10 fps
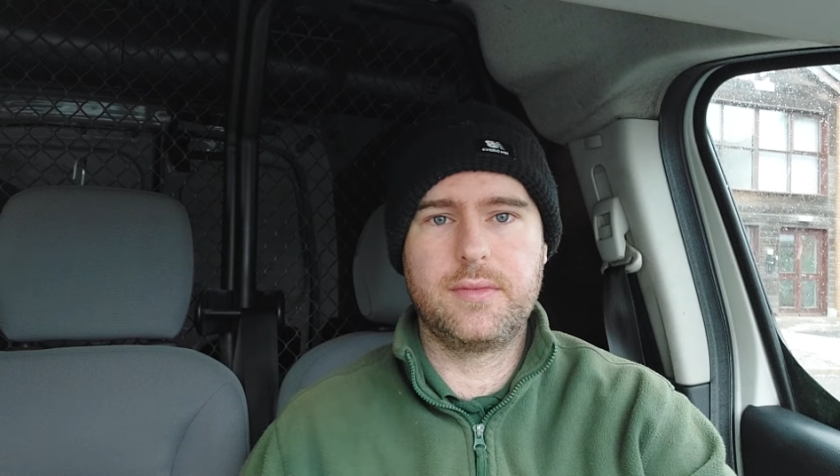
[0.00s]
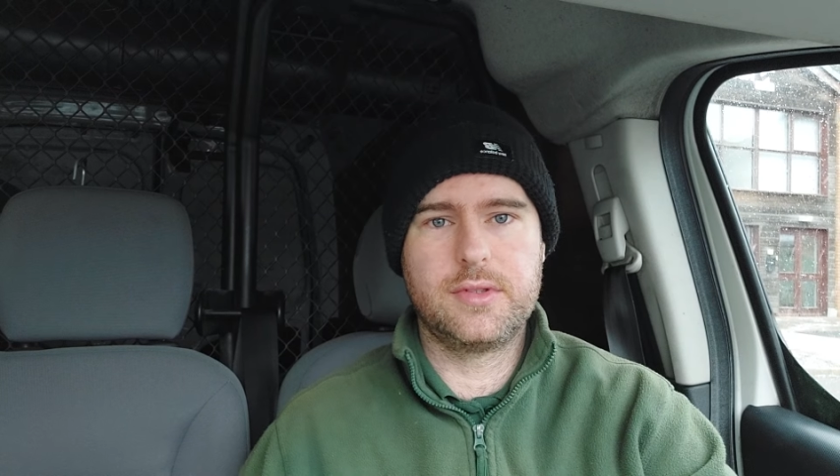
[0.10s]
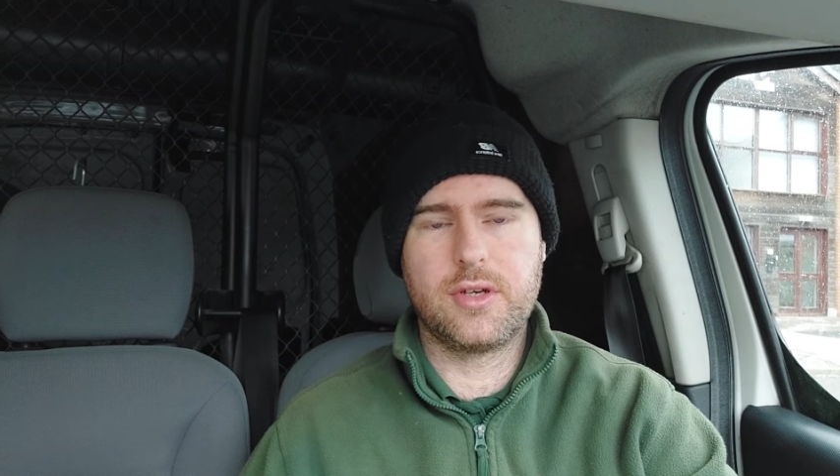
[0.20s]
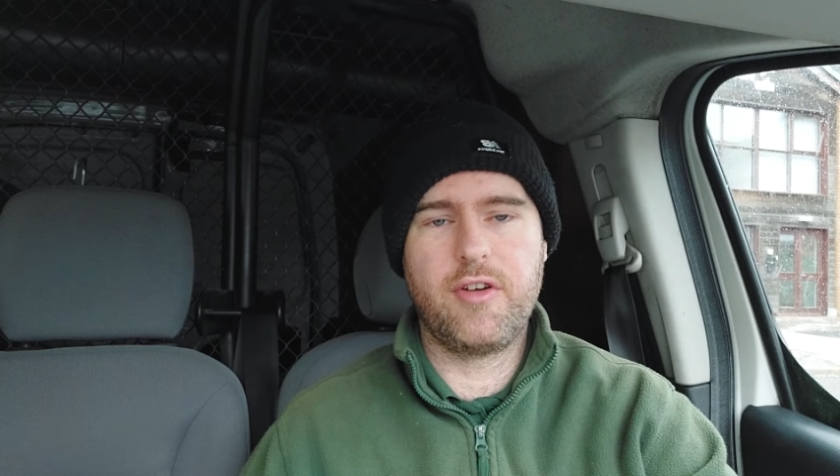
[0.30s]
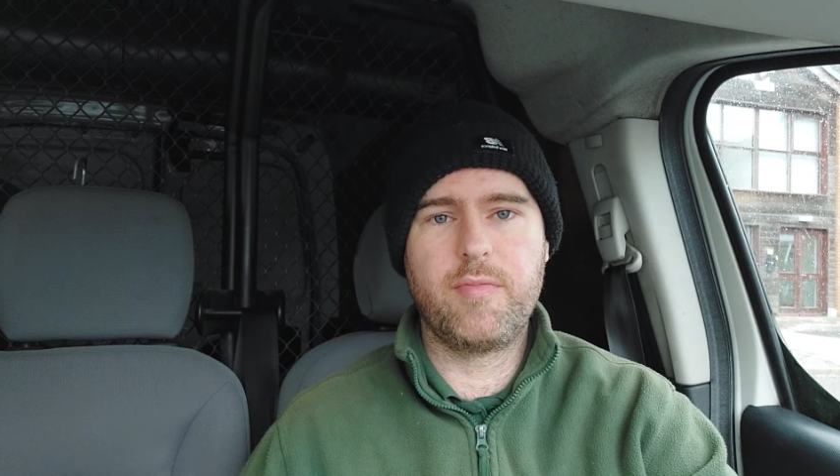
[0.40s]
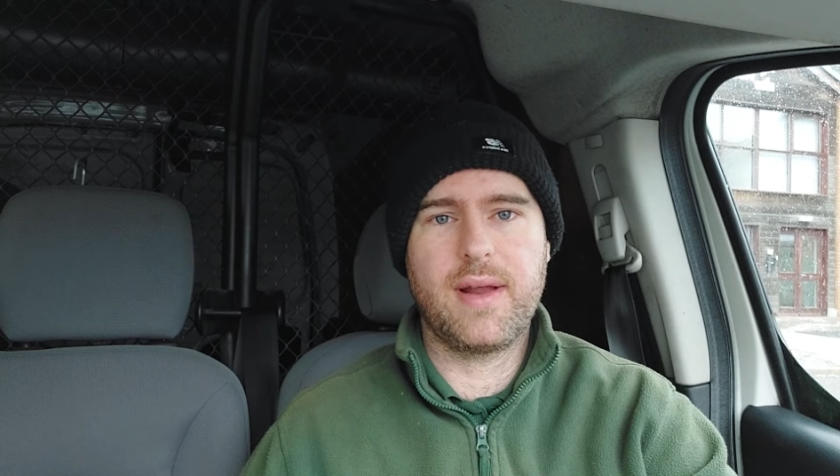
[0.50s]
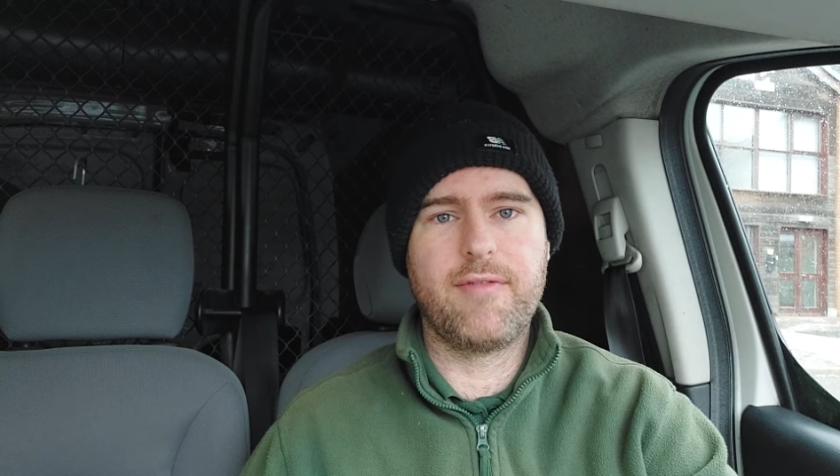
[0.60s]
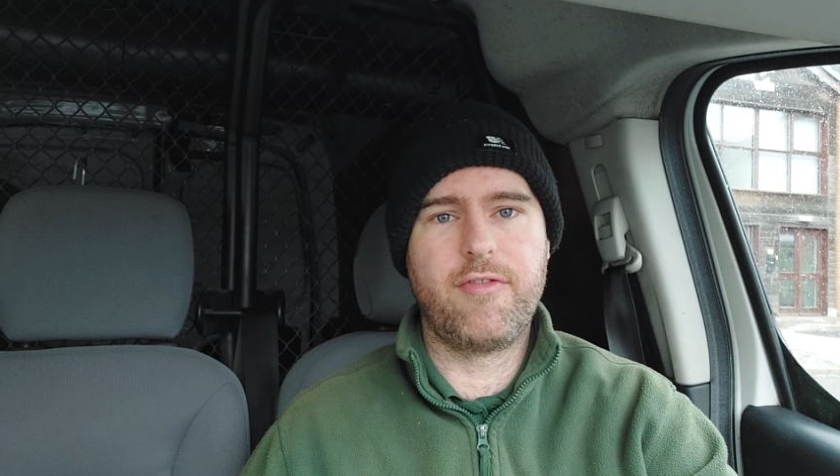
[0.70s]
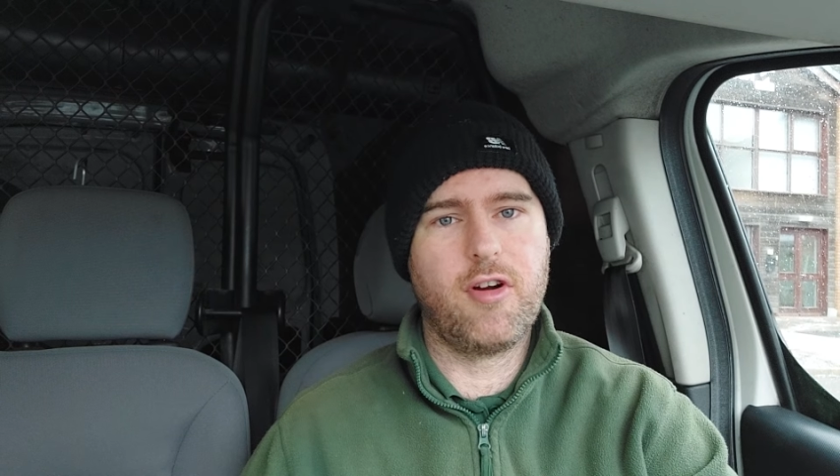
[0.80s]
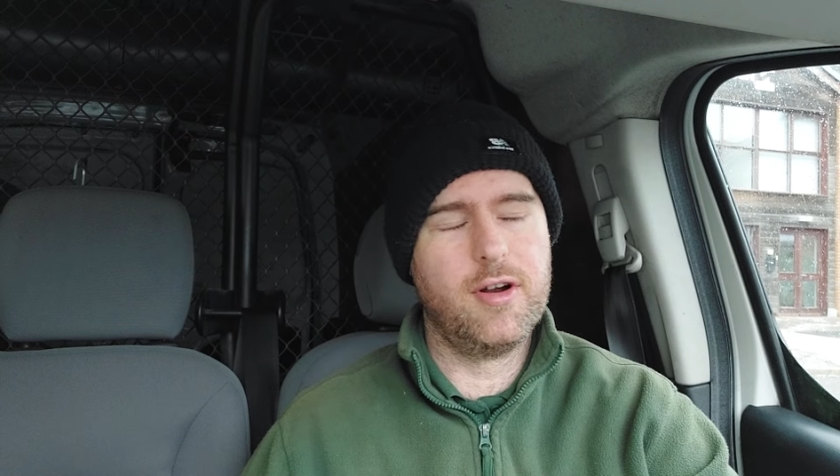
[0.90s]
sort of
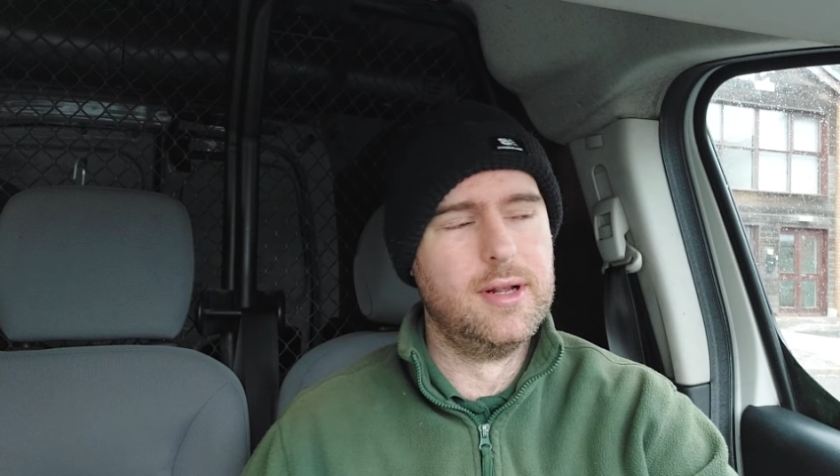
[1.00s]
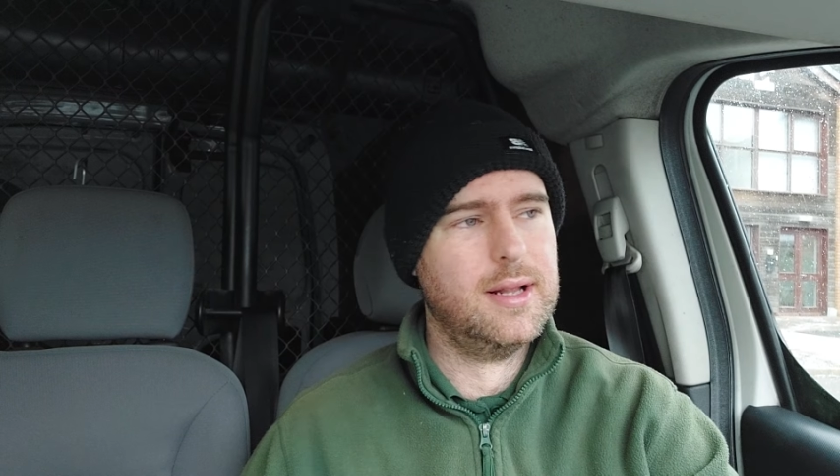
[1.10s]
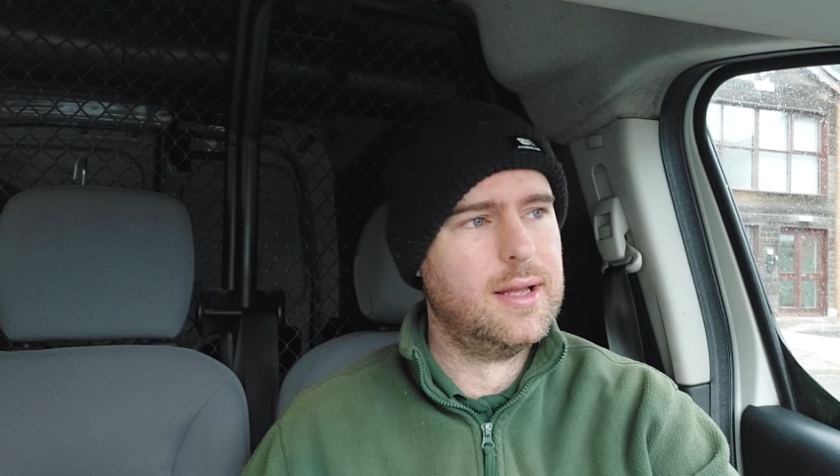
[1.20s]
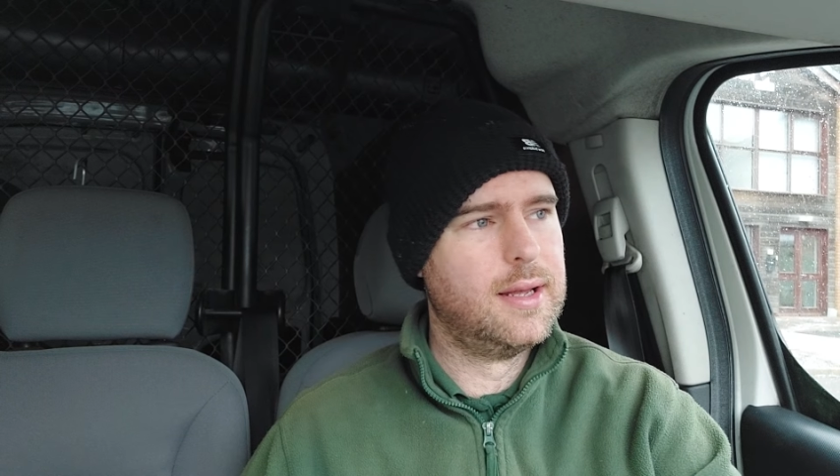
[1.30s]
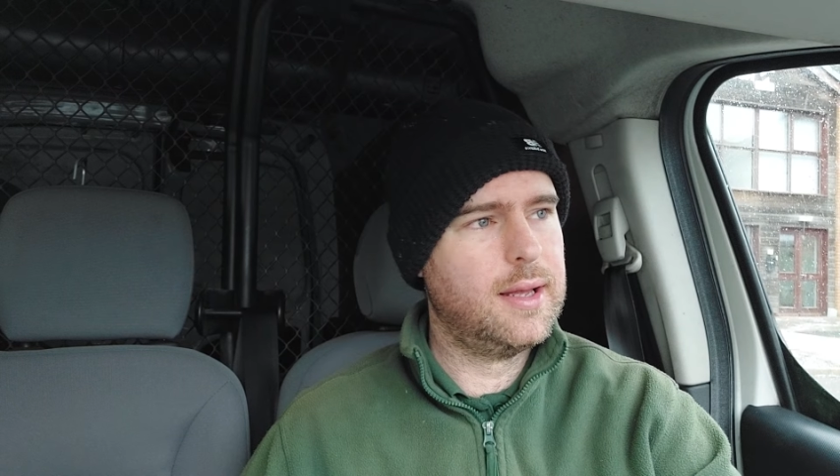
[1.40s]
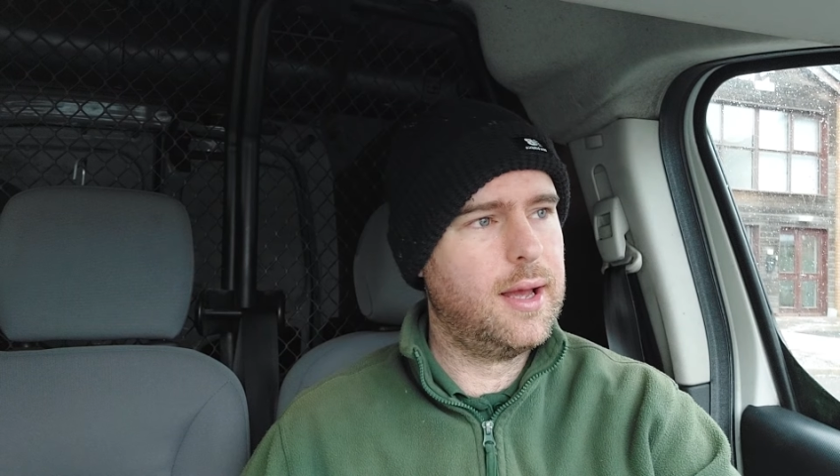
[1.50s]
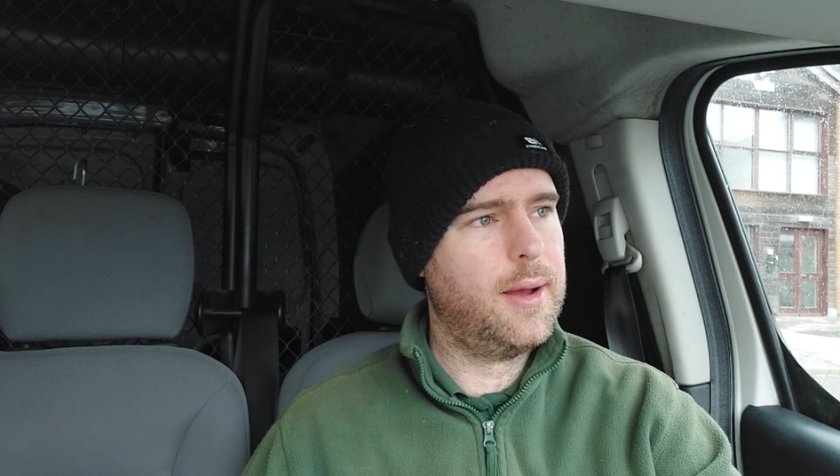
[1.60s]
plan for it.